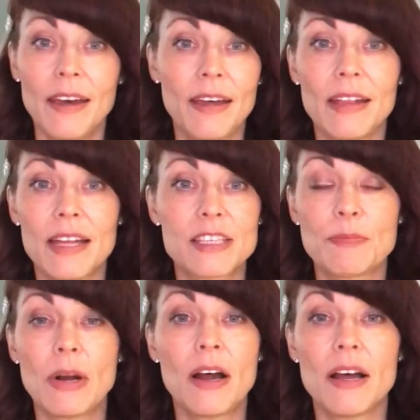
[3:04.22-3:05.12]
that's a
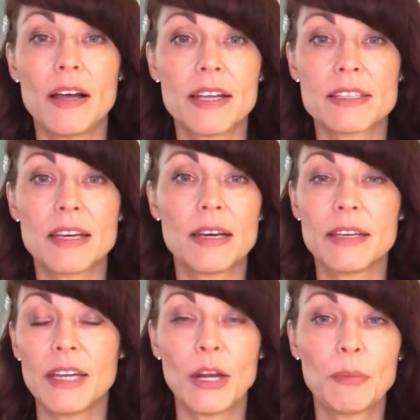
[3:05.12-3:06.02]

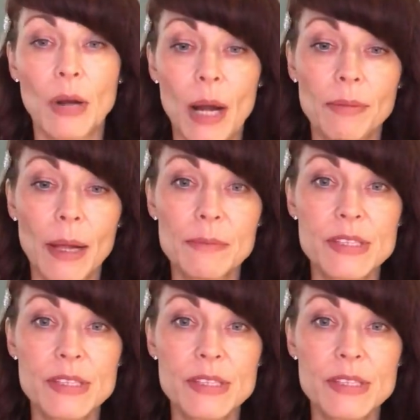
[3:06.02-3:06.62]
problem.